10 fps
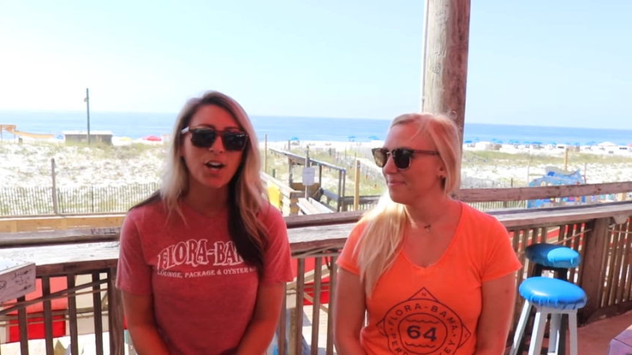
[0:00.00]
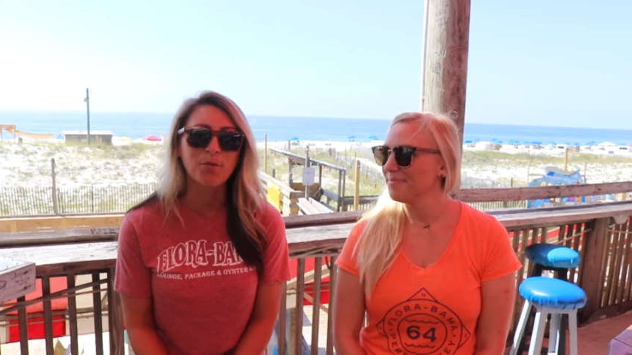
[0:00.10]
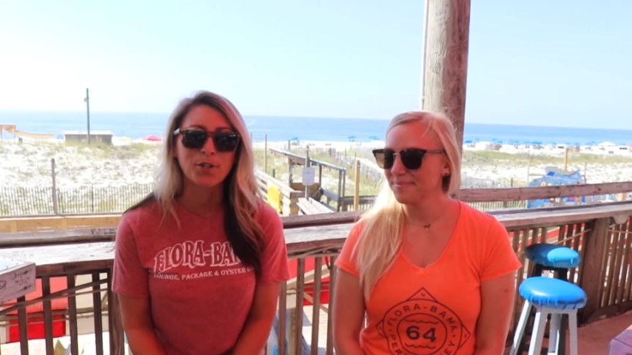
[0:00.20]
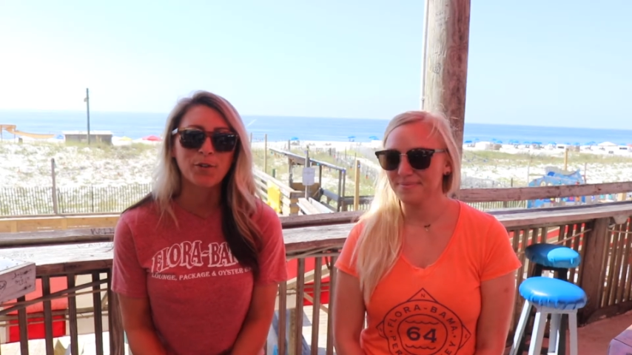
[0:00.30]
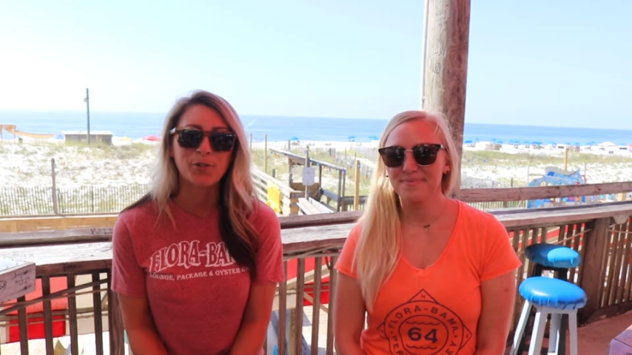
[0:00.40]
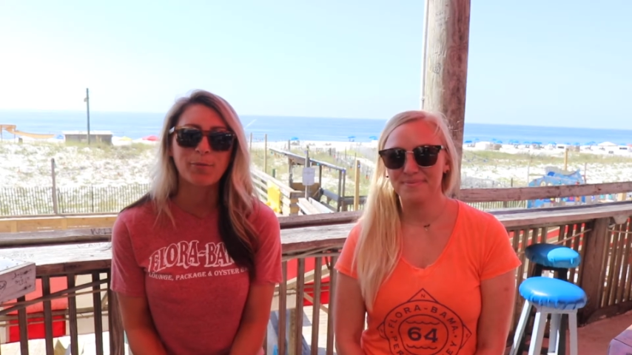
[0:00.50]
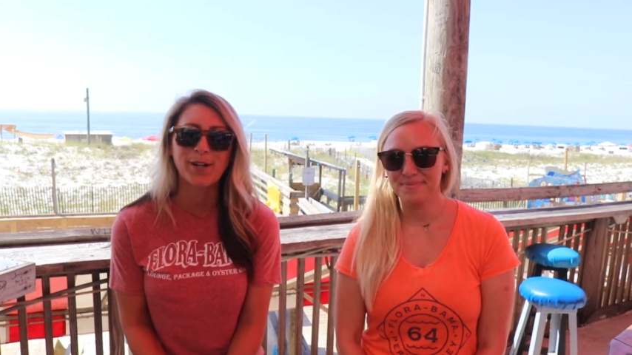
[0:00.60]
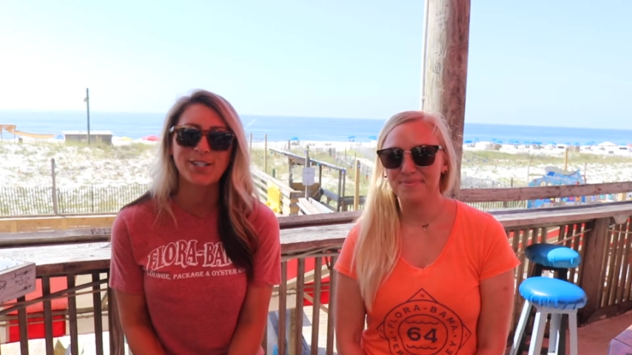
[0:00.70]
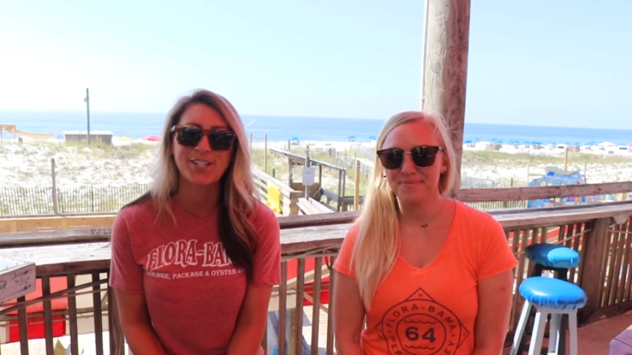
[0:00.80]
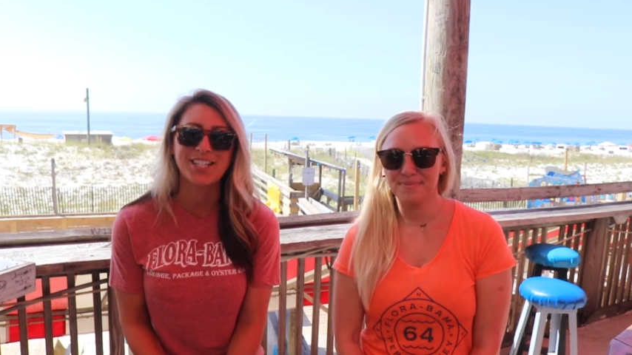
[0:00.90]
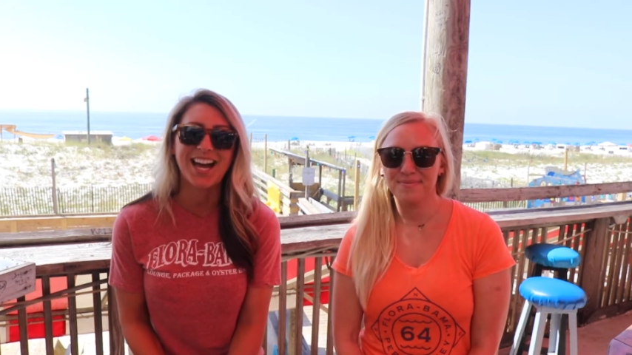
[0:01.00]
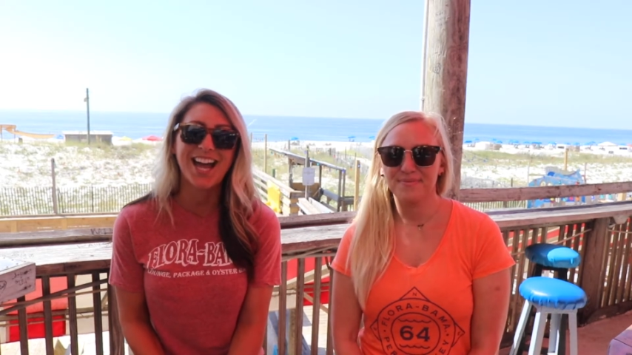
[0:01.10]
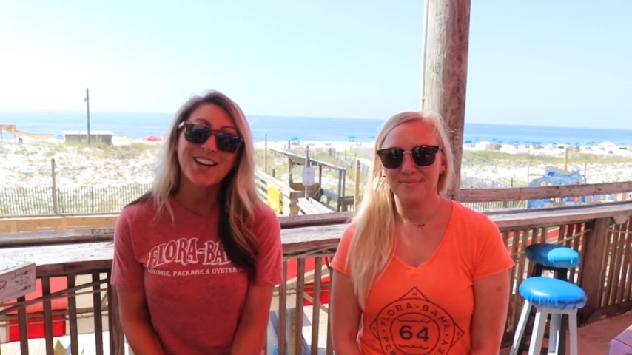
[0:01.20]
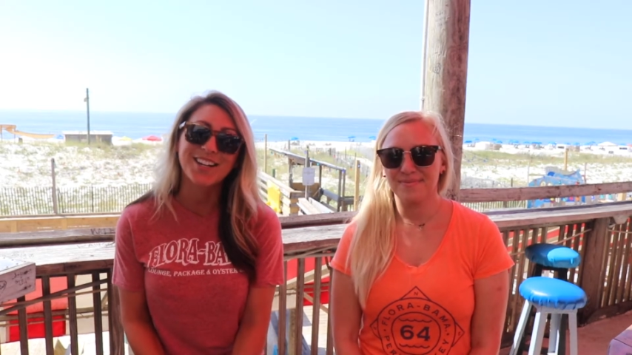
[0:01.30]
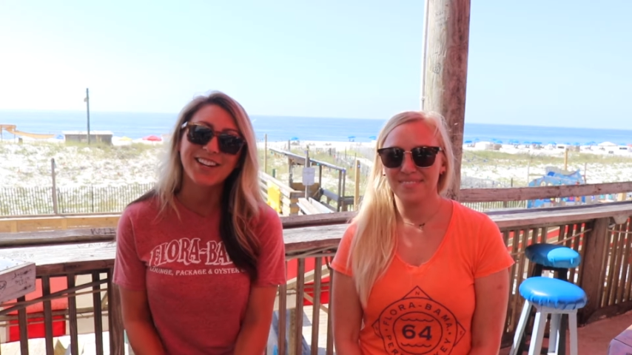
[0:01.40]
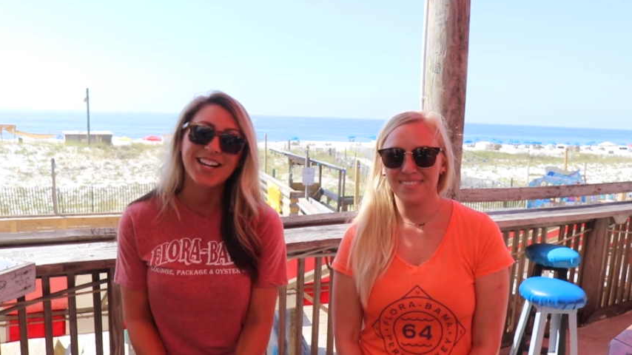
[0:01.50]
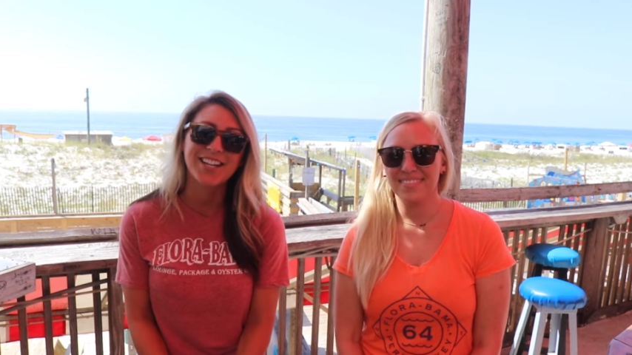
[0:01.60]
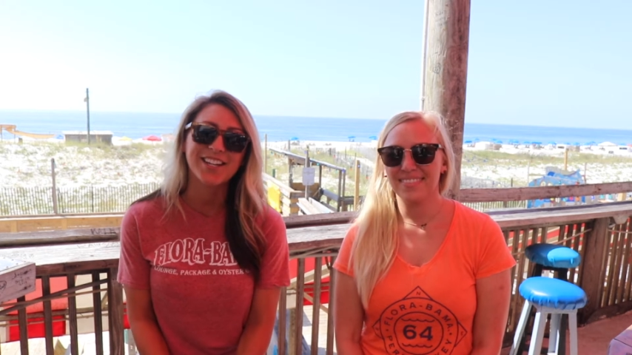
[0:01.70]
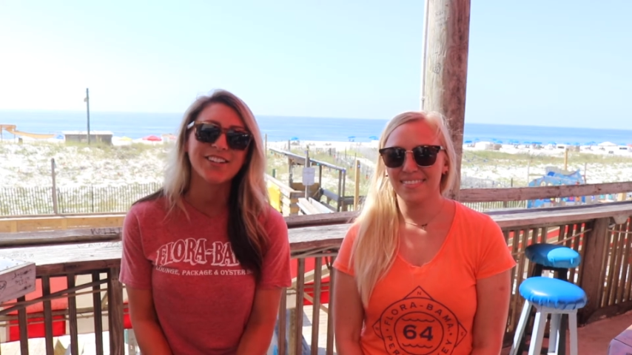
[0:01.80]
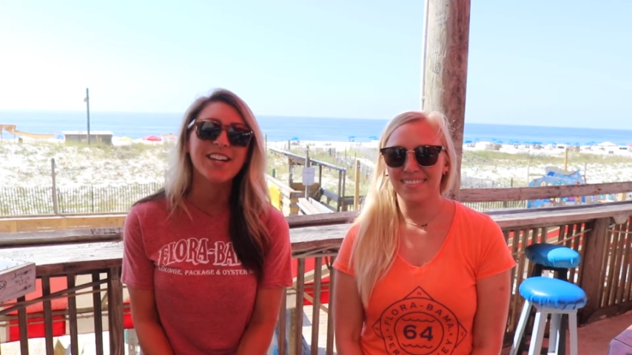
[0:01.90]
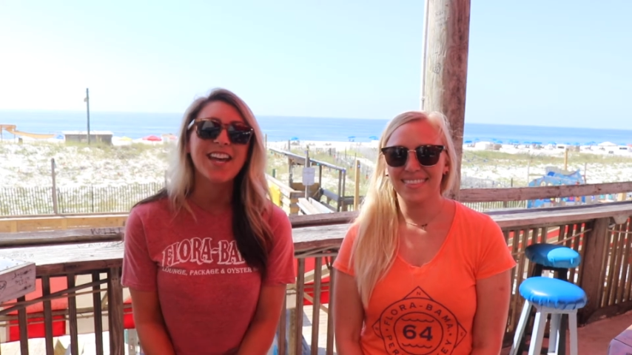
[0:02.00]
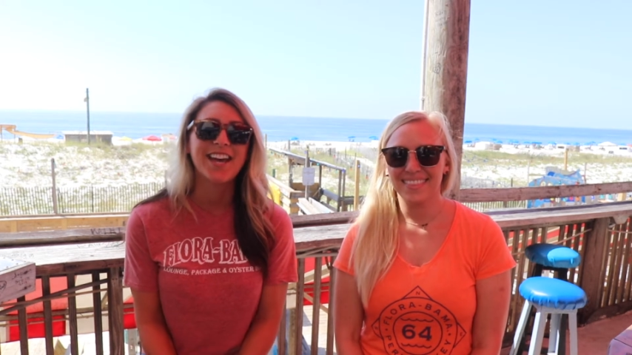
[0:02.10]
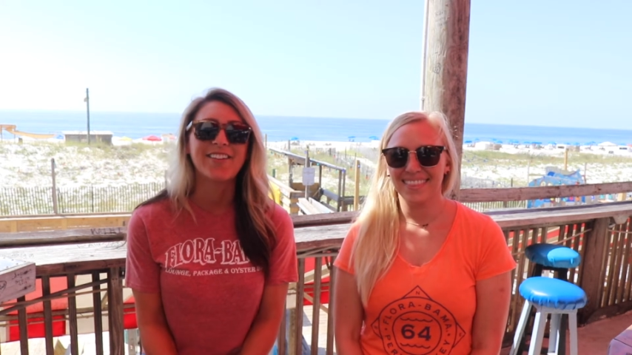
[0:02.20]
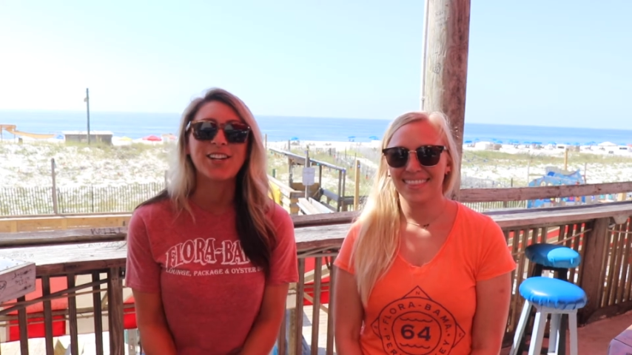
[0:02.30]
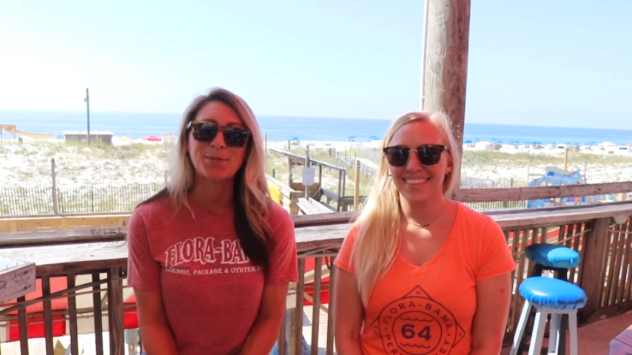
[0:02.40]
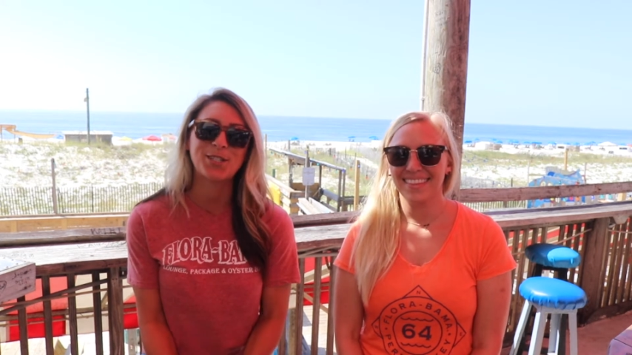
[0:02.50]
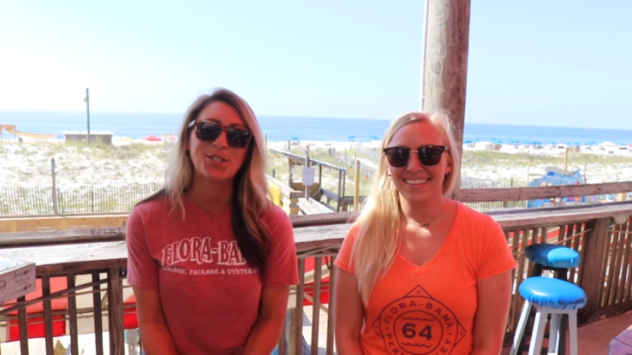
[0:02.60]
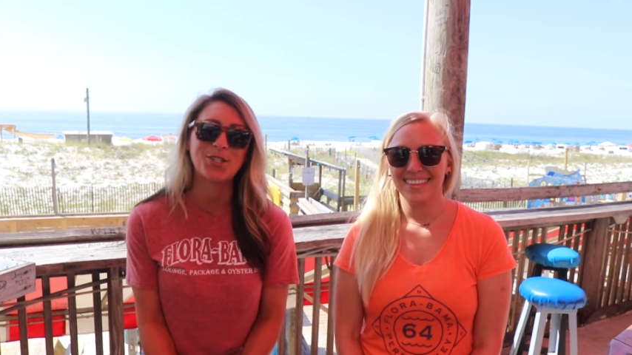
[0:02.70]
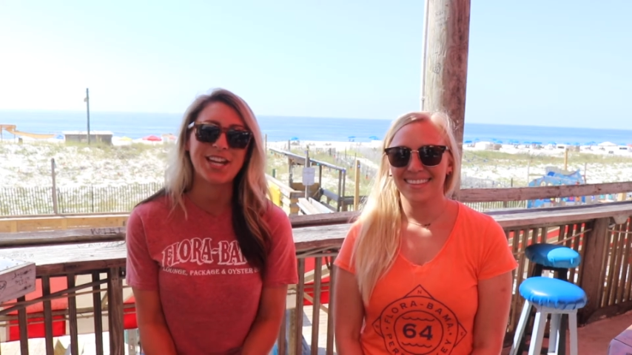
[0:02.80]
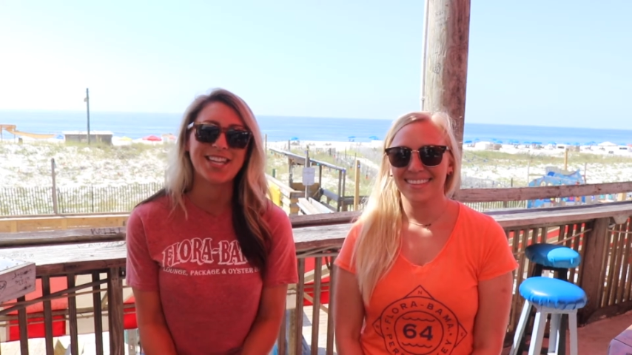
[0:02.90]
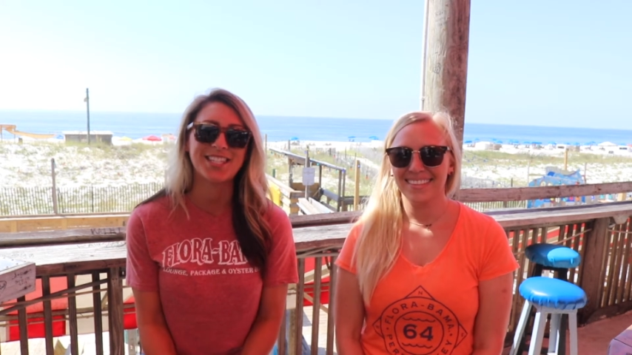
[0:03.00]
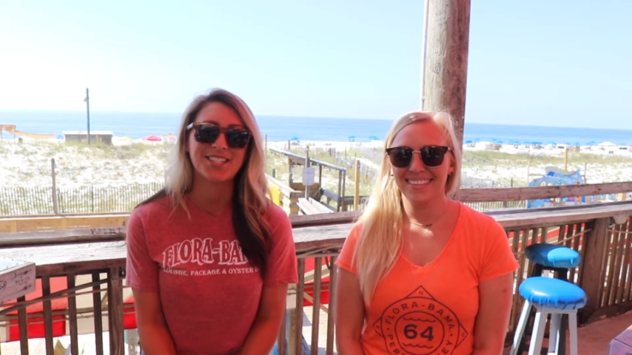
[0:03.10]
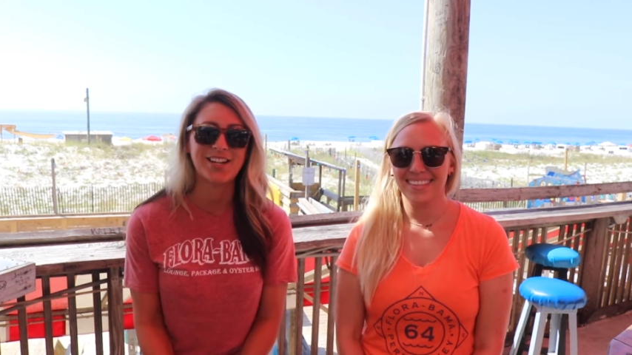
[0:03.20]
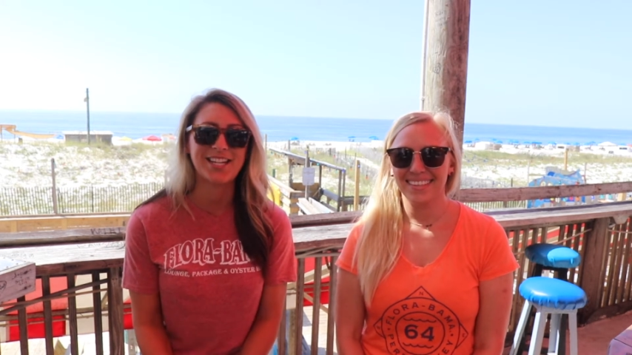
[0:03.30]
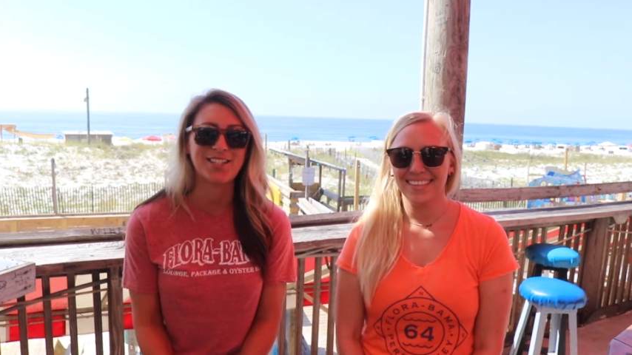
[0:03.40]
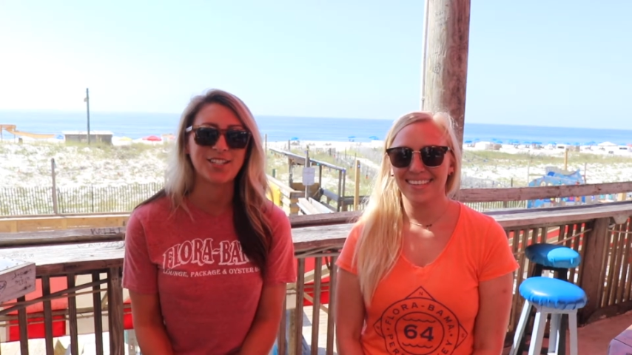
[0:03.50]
Speaker 1: Our wonderful partners at iHeartRadio have helped us create this radio